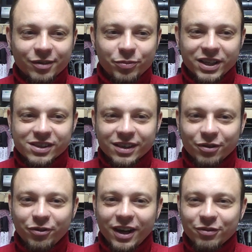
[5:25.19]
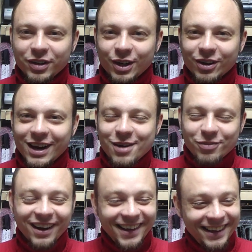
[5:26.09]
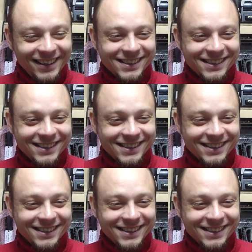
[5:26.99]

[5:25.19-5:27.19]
basically a flying video camera.